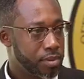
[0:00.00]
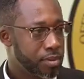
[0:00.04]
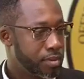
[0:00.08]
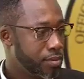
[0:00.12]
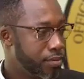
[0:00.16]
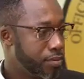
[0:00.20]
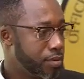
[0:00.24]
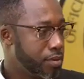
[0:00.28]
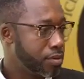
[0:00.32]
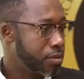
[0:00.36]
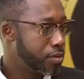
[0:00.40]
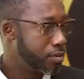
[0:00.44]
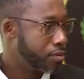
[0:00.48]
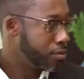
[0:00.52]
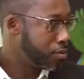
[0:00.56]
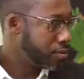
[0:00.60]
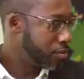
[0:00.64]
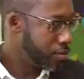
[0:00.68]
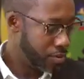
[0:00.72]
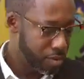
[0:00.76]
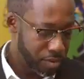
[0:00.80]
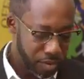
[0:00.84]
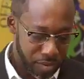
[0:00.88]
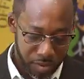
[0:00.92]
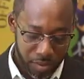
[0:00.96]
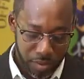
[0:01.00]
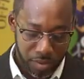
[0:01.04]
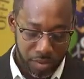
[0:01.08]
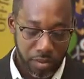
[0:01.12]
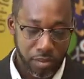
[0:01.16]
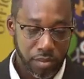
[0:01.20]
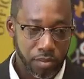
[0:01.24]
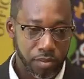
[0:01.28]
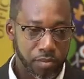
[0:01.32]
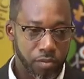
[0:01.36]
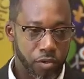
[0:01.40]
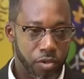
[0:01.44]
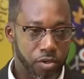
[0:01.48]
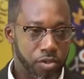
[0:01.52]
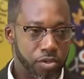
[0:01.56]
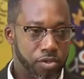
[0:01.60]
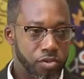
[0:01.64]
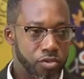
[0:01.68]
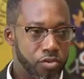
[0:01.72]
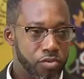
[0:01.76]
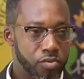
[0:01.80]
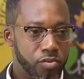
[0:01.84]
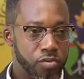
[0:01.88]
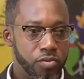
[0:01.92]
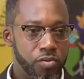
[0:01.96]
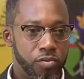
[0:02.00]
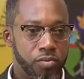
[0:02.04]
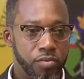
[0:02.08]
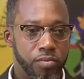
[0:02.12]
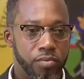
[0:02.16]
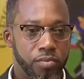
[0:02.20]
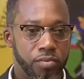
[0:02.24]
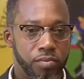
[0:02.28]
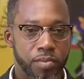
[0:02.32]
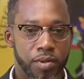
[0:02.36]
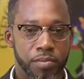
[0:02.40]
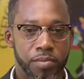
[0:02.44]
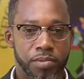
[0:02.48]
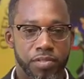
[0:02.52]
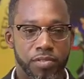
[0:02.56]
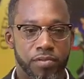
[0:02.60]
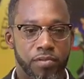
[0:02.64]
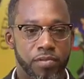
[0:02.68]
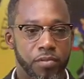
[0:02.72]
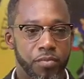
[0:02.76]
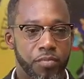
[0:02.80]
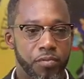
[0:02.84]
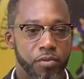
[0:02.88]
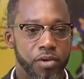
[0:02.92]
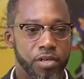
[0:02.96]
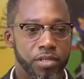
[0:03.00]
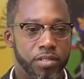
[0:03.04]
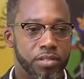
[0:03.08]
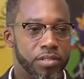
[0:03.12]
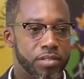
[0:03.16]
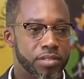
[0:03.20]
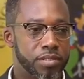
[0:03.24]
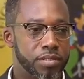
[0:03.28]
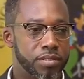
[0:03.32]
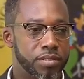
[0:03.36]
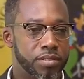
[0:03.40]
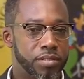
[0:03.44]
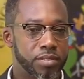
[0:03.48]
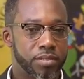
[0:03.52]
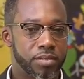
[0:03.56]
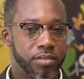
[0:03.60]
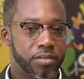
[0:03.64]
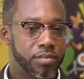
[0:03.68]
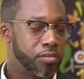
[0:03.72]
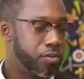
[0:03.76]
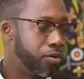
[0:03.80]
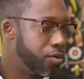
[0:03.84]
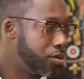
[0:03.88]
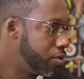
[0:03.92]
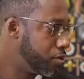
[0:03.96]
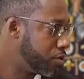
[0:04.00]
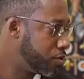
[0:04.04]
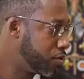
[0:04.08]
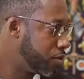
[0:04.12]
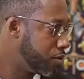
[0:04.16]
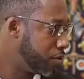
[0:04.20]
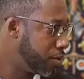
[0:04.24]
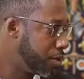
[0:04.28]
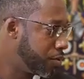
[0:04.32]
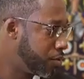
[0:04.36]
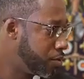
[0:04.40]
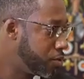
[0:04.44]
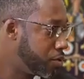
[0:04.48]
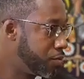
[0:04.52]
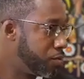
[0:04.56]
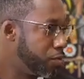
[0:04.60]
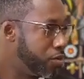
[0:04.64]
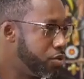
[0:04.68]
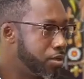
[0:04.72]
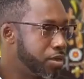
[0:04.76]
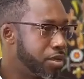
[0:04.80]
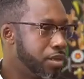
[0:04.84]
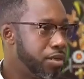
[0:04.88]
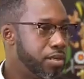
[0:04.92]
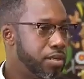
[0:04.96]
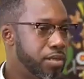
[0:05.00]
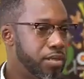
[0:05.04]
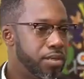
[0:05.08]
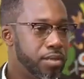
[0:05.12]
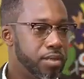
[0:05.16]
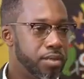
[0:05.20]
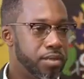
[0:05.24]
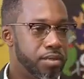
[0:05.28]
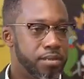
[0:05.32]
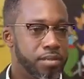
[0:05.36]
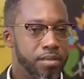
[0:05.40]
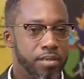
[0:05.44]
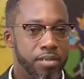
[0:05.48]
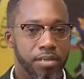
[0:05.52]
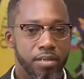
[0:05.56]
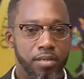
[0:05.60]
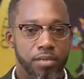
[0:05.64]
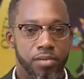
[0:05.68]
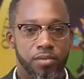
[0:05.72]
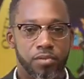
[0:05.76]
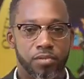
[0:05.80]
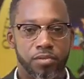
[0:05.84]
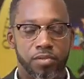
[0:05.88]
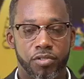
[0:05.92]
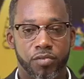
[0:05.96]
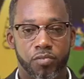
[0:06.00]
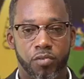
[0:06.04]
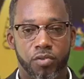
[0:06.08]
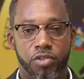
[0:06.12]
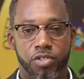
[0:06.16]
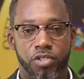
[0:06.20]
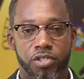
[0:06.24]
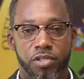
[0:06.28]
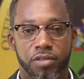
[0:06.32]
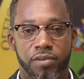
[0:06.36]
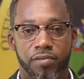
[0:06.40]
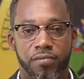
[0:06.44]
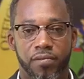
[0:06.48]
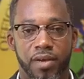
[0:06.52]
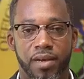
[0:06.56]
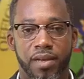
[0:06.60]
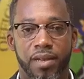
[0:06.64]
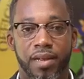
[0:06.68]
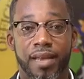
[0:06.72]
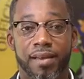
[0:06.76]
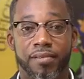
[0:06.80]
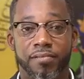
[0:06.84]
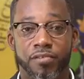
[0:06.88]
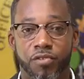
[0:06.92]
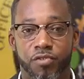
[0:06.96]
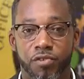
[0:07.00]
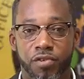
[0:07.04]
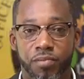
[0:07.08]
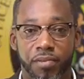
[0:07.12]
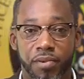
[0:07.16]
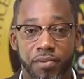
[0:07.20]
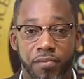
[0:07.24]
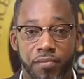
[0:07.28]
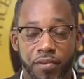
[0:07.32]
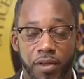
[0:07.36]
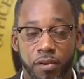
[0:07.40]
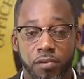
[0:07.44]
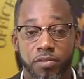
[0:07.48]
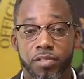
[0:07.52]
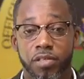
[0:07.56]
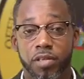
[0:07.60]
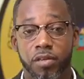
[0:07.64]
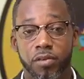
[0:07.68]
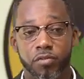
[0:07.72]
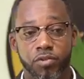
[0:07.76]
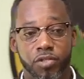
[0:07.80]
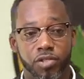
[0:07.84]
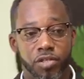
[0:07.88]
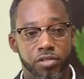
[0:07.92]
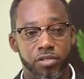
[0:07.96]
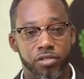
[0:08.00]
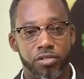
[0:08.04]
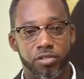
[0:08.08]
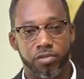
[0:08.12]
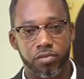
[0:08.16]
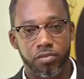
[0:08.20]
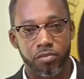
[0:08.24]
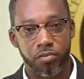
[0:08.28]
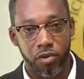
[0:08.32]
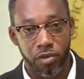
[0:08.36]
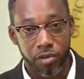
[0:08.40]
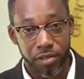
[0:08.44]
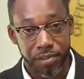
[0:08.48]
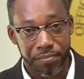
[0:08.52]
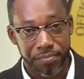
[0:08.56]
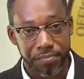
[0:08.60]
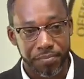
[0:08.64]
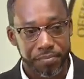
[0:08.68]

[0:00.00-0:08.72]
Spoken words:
Thank you. Good morning to members of the press. Good morning to the Deputy Political Leader, those watching via live stream. Fellow St. Lucians, good morning.